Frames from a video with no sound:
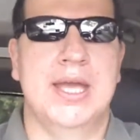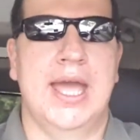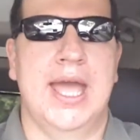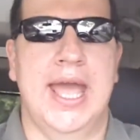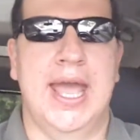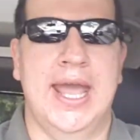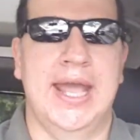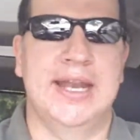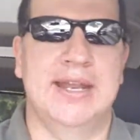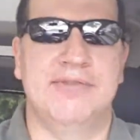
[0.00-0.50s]

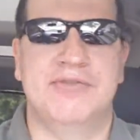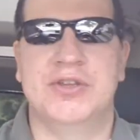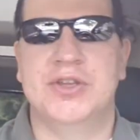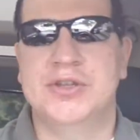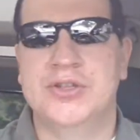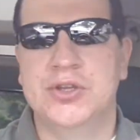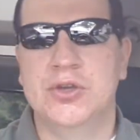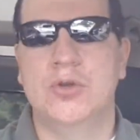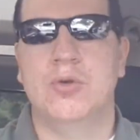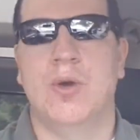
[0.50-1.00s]
And if you
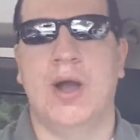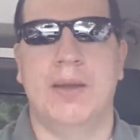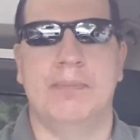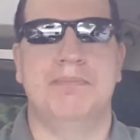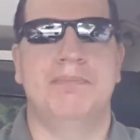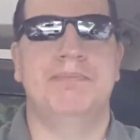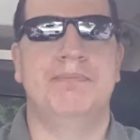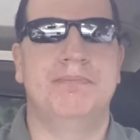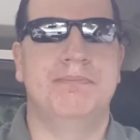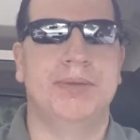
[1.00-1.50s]
do,
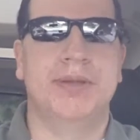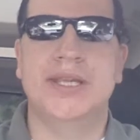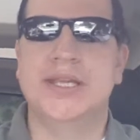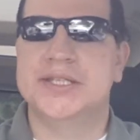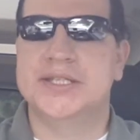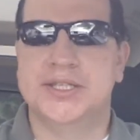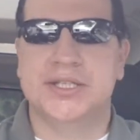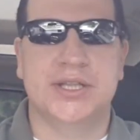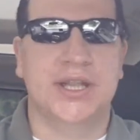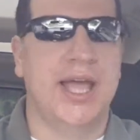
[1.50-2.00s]

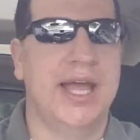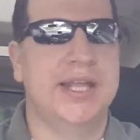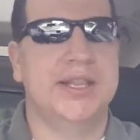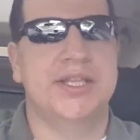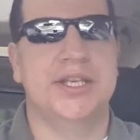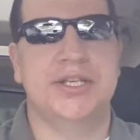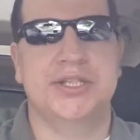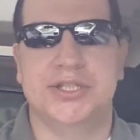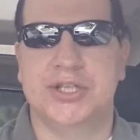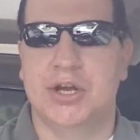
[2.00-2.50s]
please like
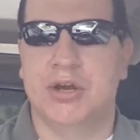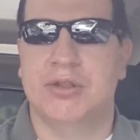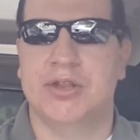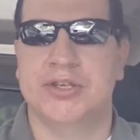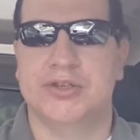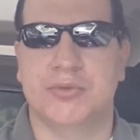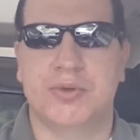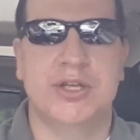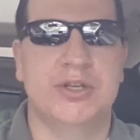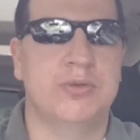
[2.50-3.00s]
this, share
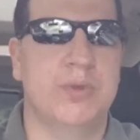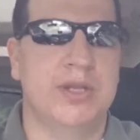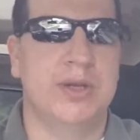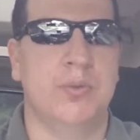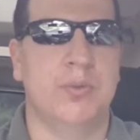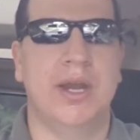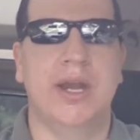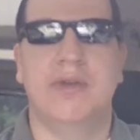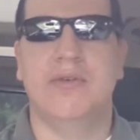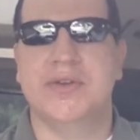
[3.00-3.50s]
this, retweet,
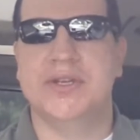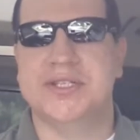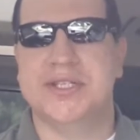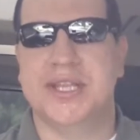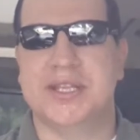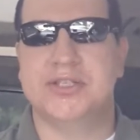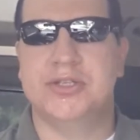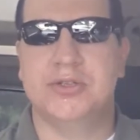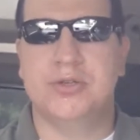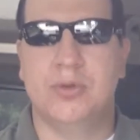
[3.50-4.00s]
whatever it is
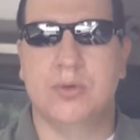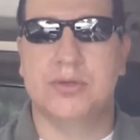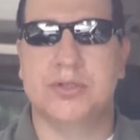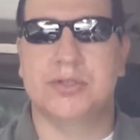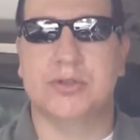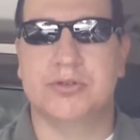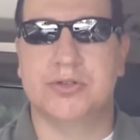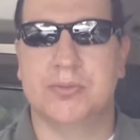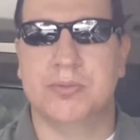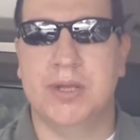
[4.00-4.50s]
that you do on
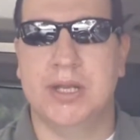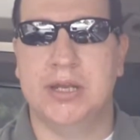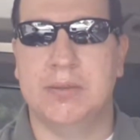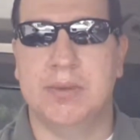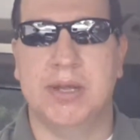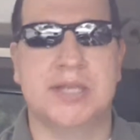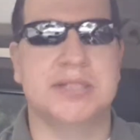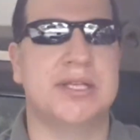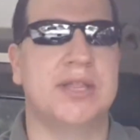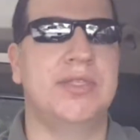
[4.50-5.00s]
social media,
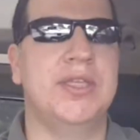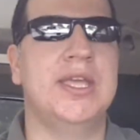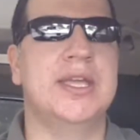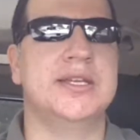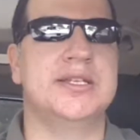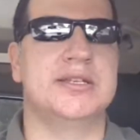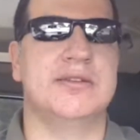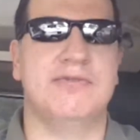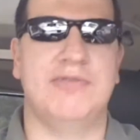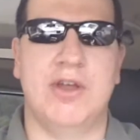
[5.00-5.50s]
because I think
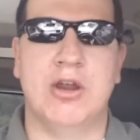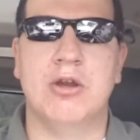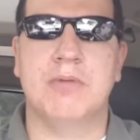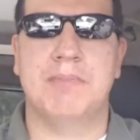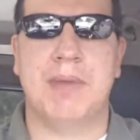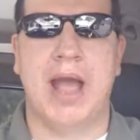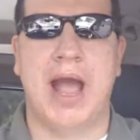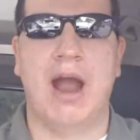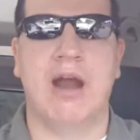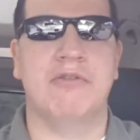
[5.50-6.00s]
it is a very
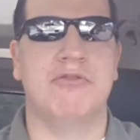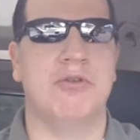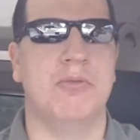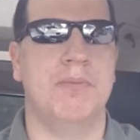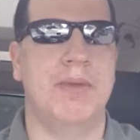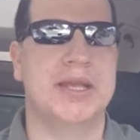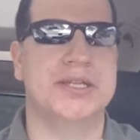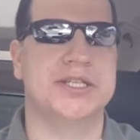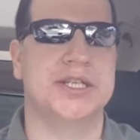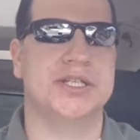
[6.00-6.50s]
powerful
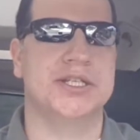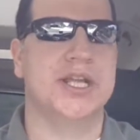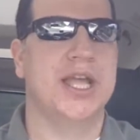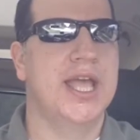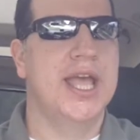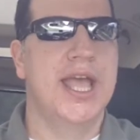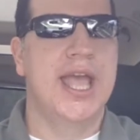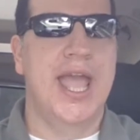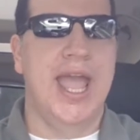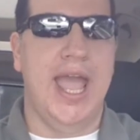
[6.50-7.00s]
message.
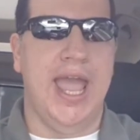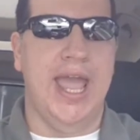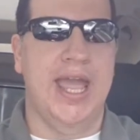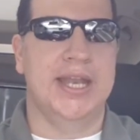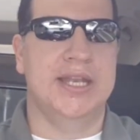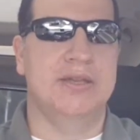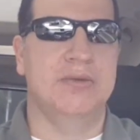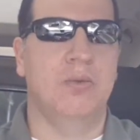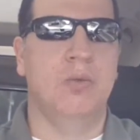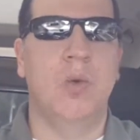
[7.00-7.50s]

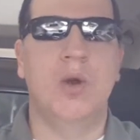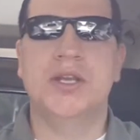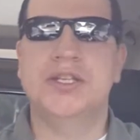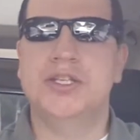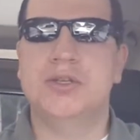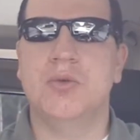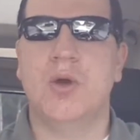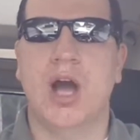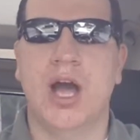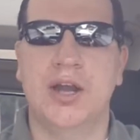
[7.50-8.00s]
And
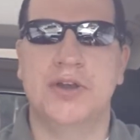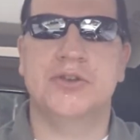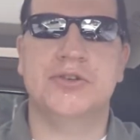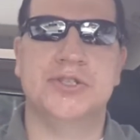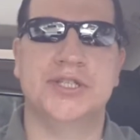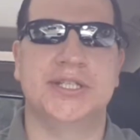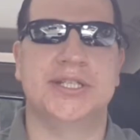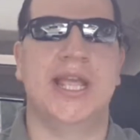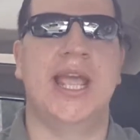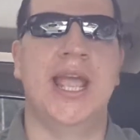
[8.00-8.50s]
once you
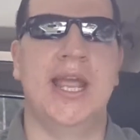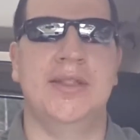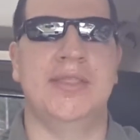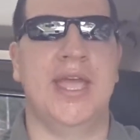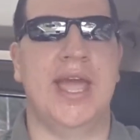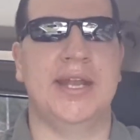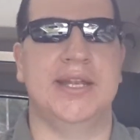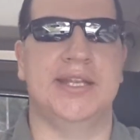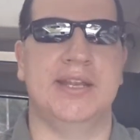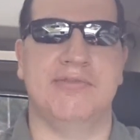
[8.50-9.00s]
understand
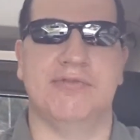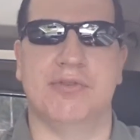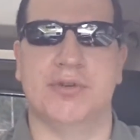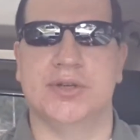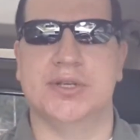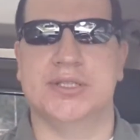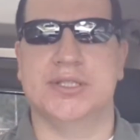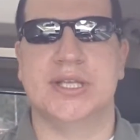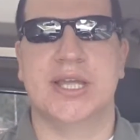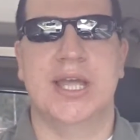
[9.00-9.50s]
that
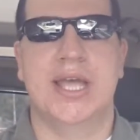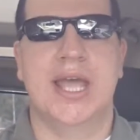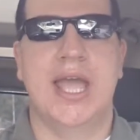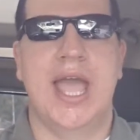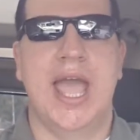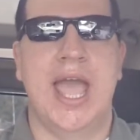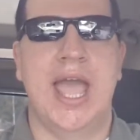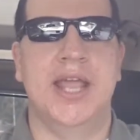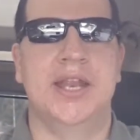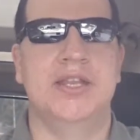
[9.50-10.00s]
difference,
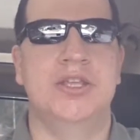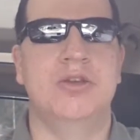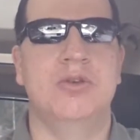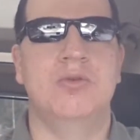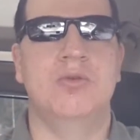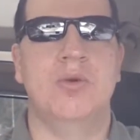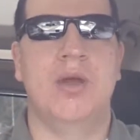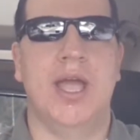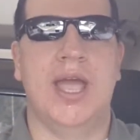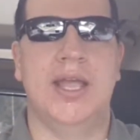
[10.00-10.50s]
and
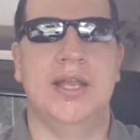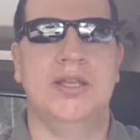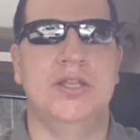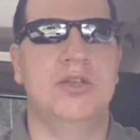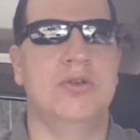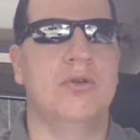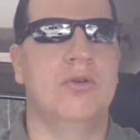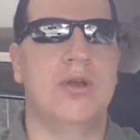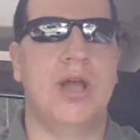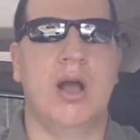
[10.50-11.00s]

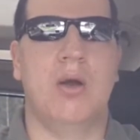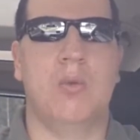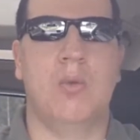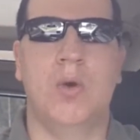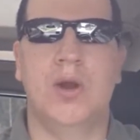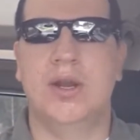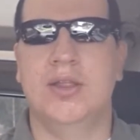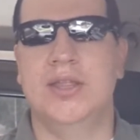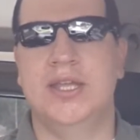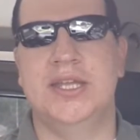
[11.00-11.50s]
you're not
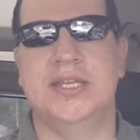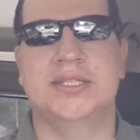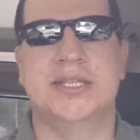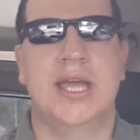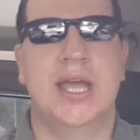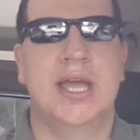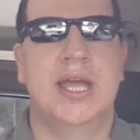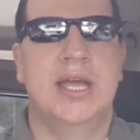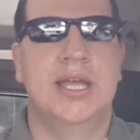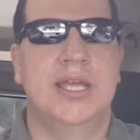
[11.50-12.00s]
one of these,
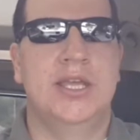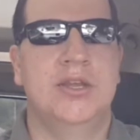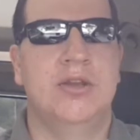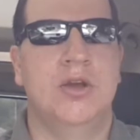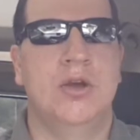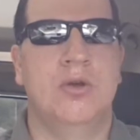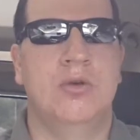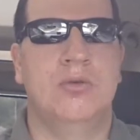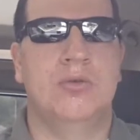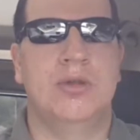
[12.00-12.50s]
you
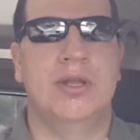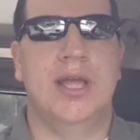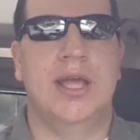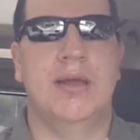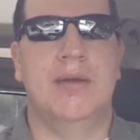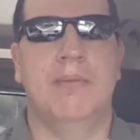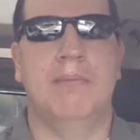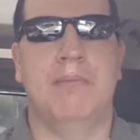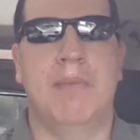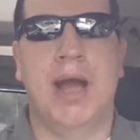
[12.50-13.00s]
know,
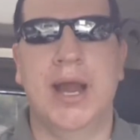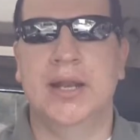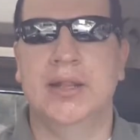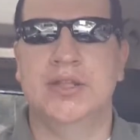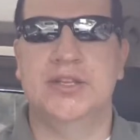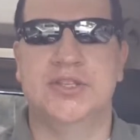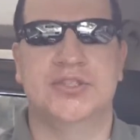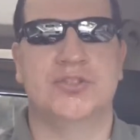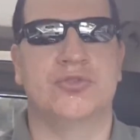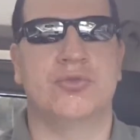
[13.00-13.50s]

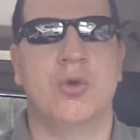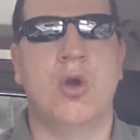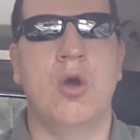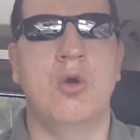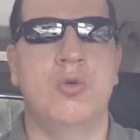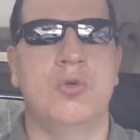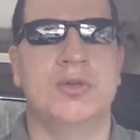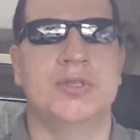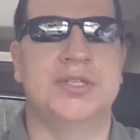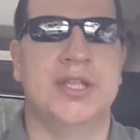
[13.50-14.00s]
mindless
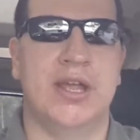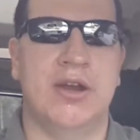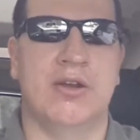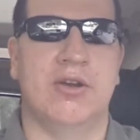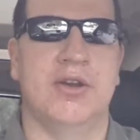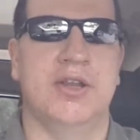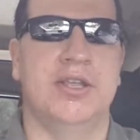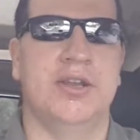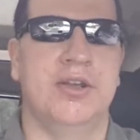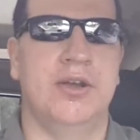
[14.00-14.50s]
drones that
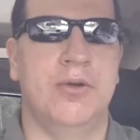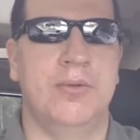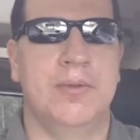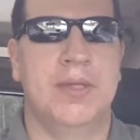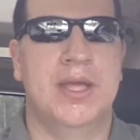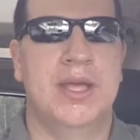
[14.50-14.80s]
are, you know,